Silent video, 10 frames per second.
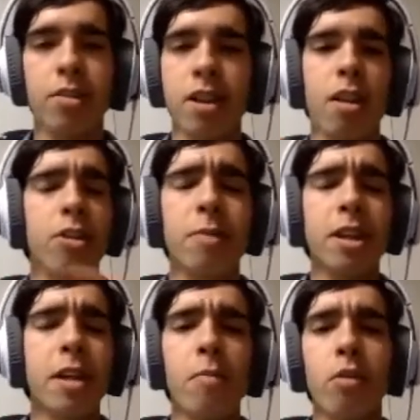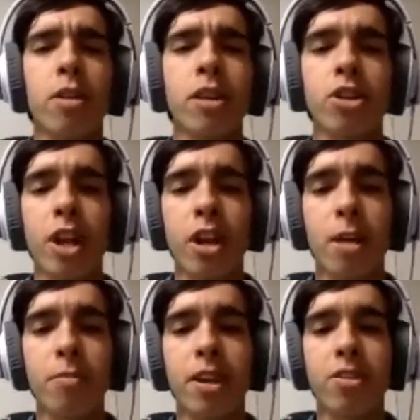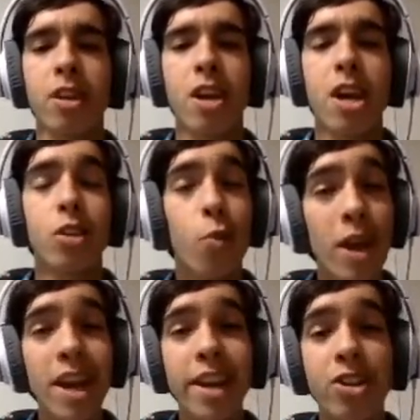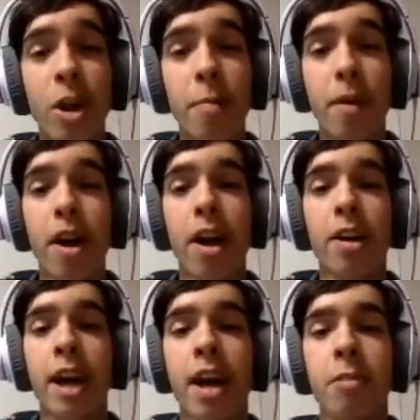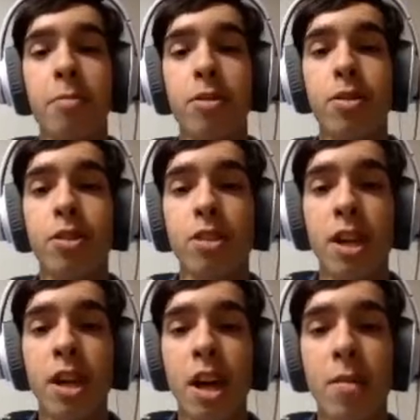And I'll explain that more in channel updates, as we need to jump on how to build this thing.